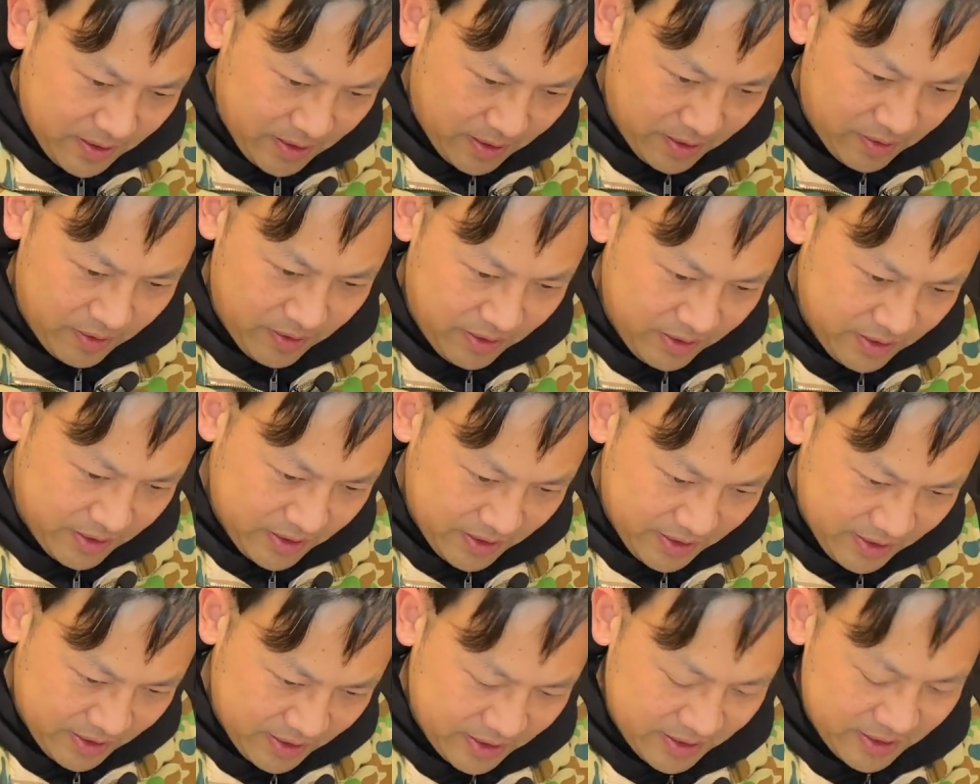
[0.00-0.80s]
I think
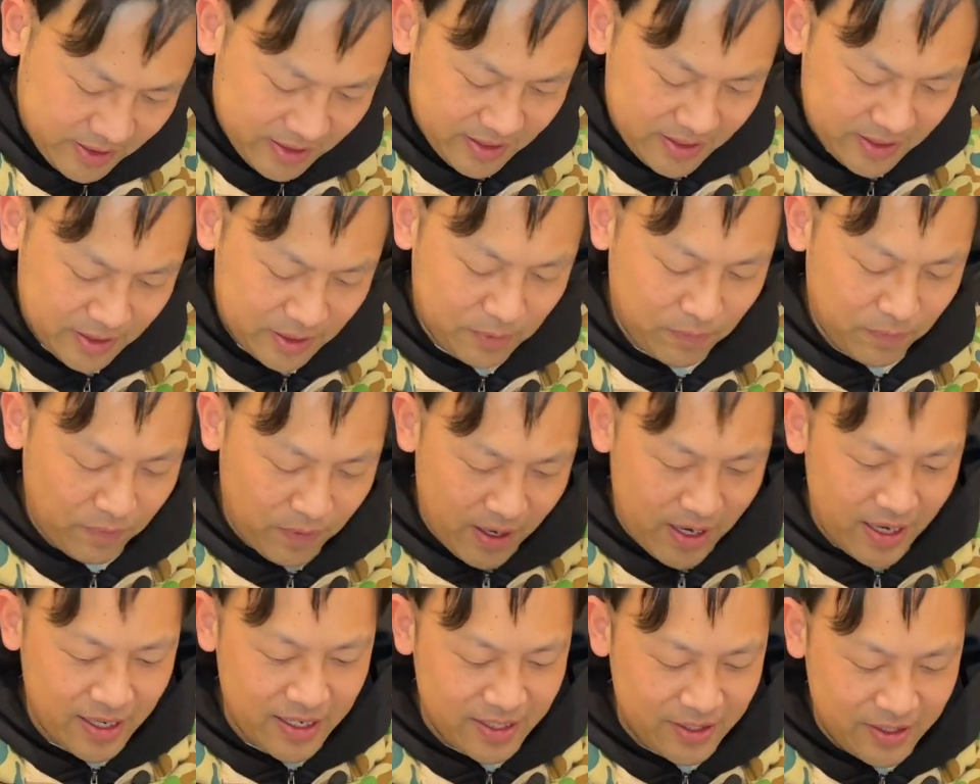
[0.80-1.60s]
it's
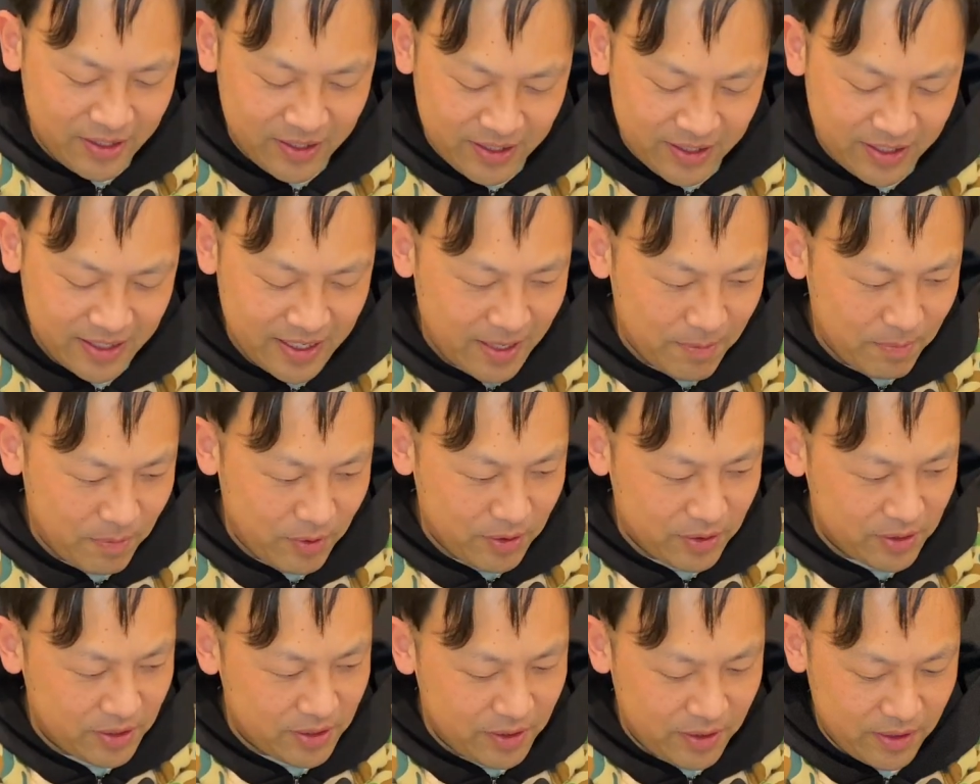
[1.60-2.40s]
fine. It's just that
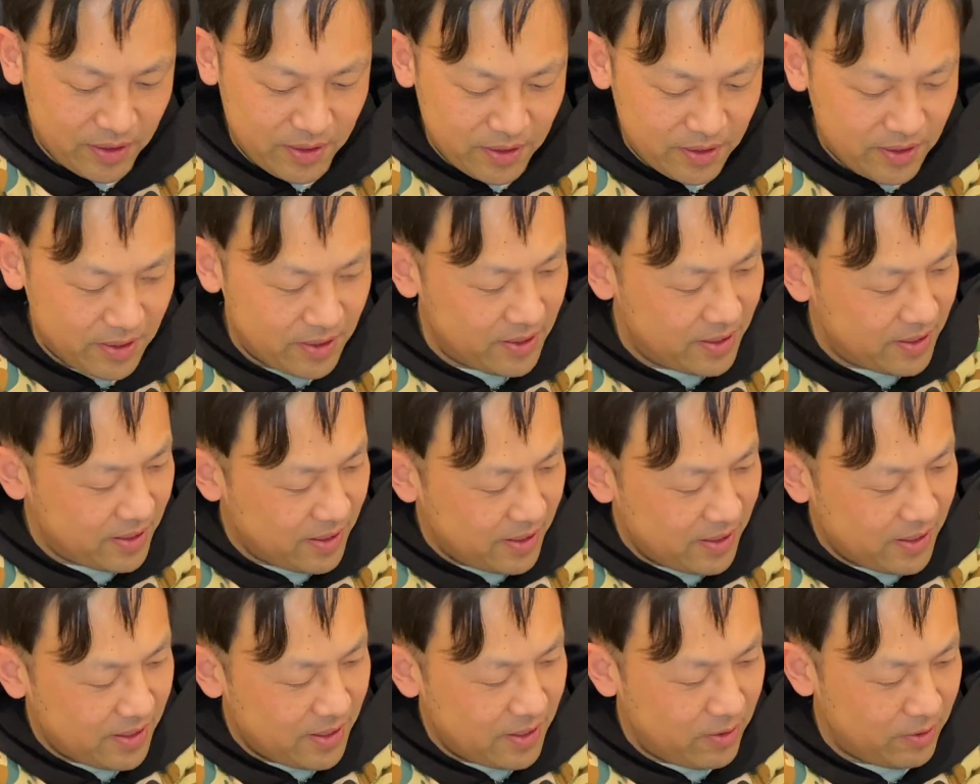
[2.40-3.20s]
because the
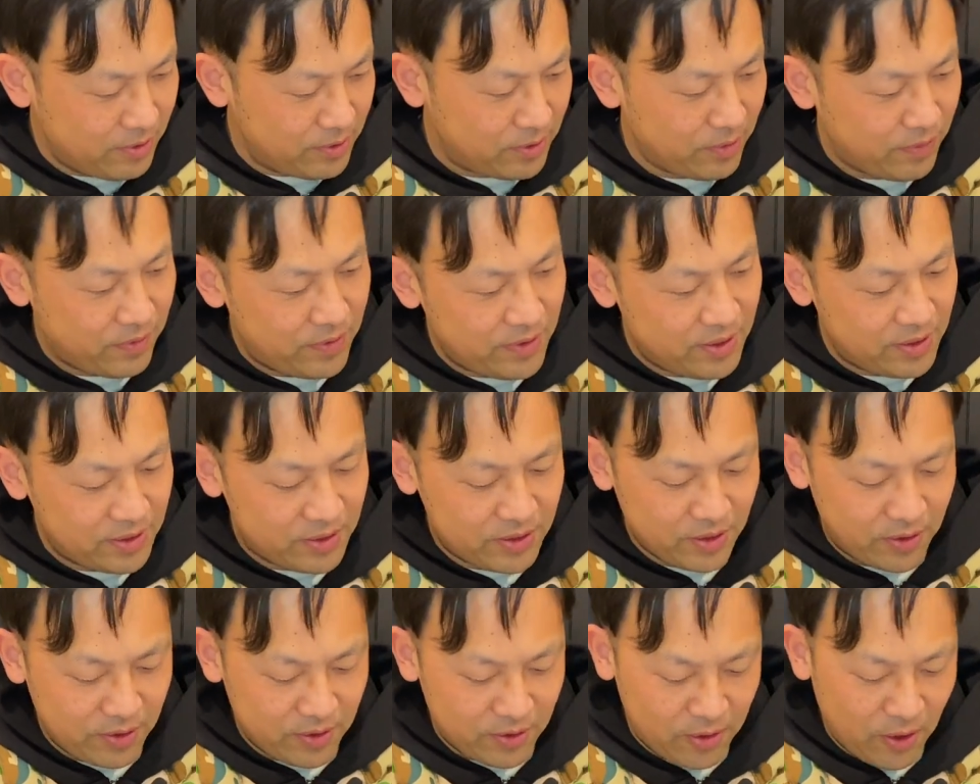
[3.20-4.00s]
lots of things
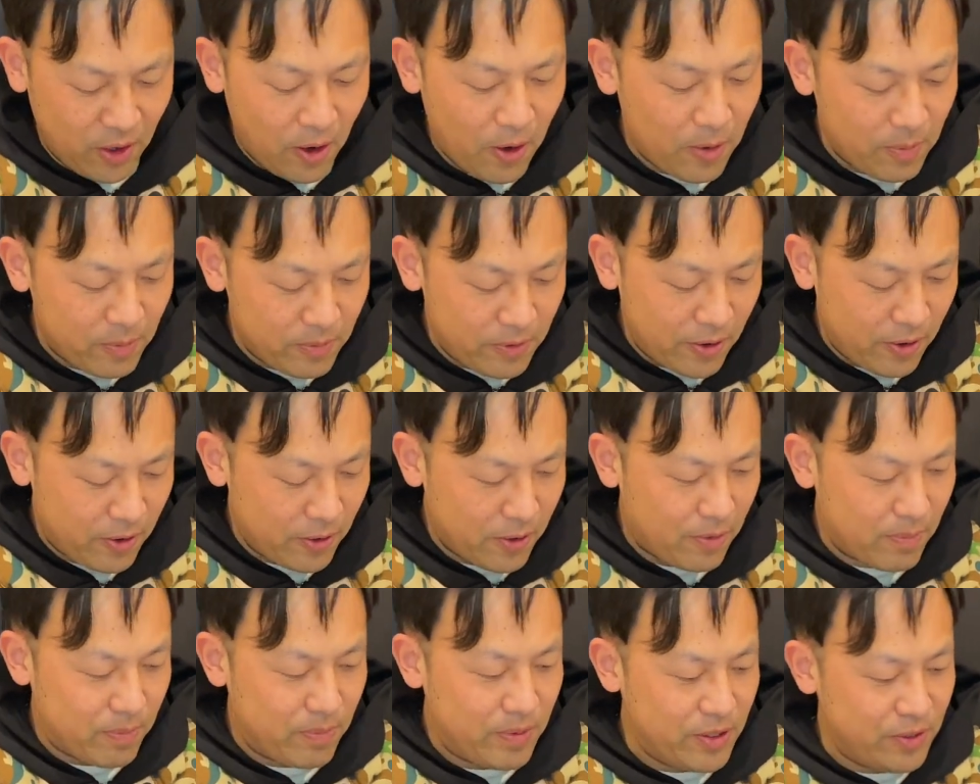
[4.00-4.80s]
on top not
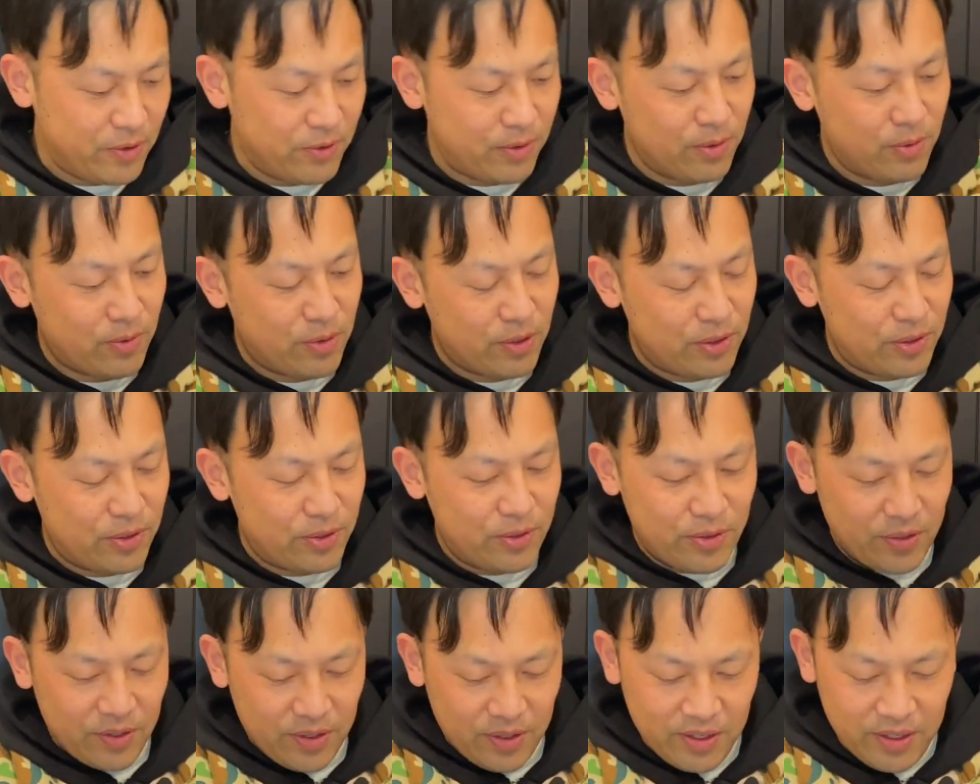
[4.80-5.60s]
complete. You don't want to
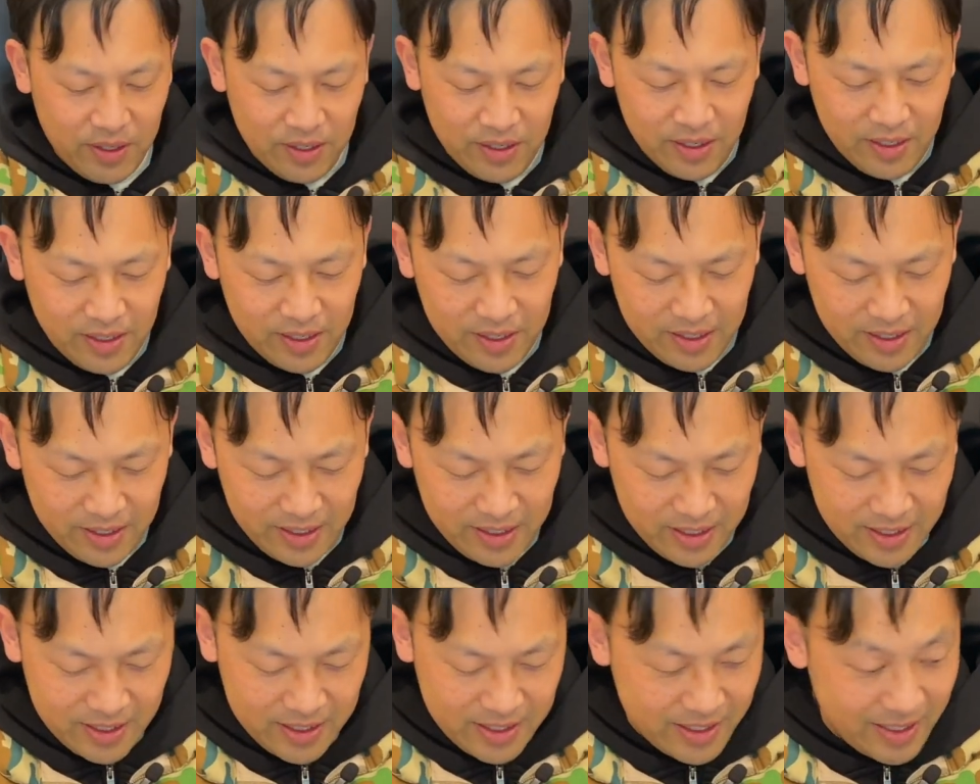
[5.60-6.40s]

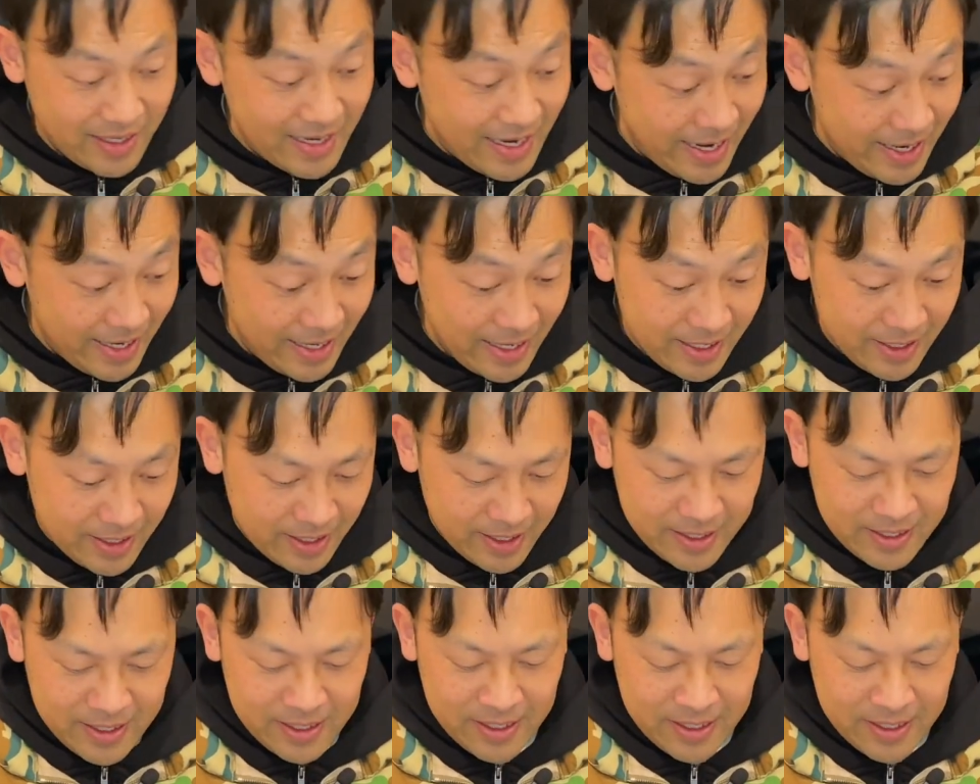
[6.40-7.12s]
lay the